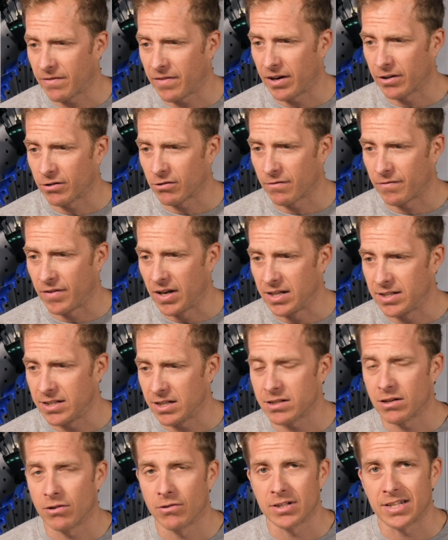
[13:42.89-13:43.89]
fan of graffiti,
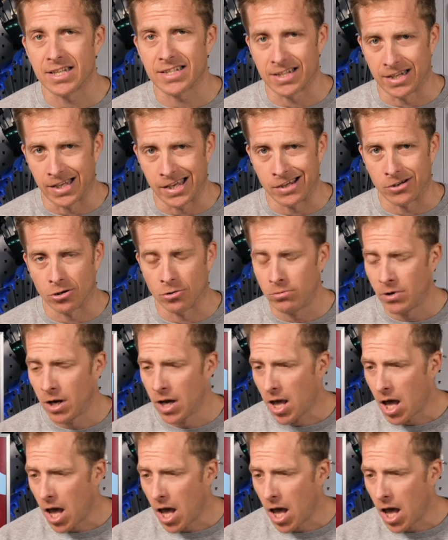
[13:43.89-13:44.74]
as long as it's legal.